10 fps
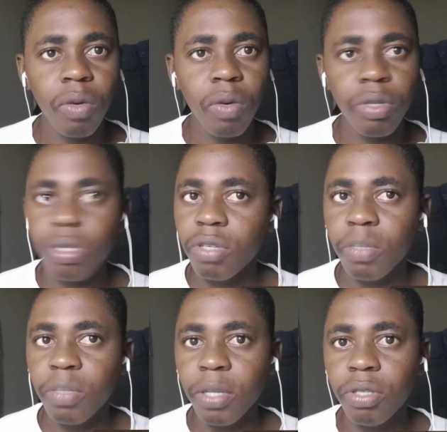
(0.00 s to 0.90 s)
We just use
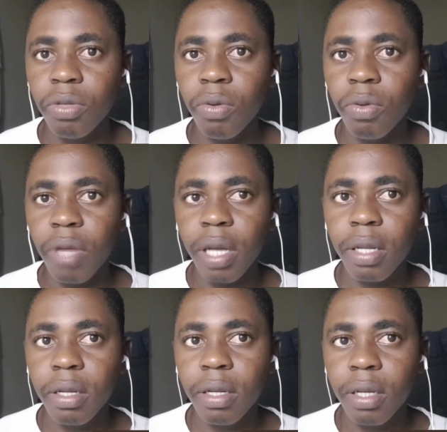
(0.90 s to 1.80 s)
speech to do that.
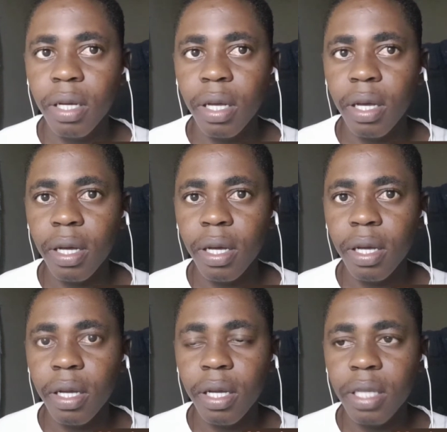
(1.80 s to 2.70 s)

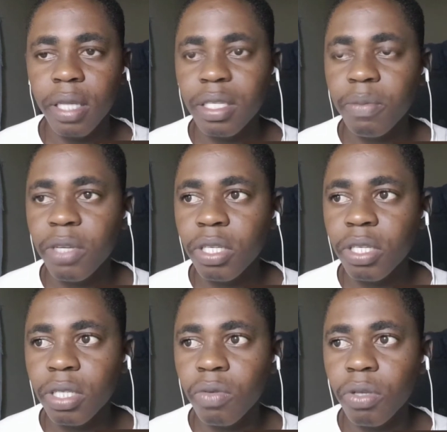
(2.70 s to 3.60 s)
and speech
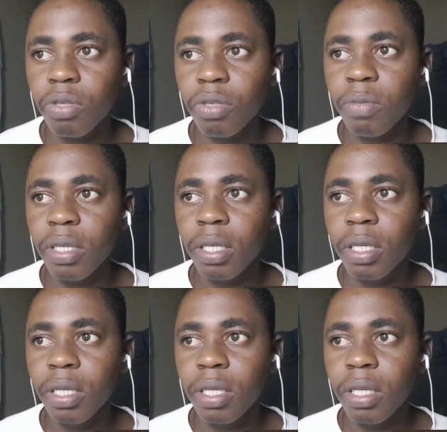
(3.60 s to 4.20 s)
is going to be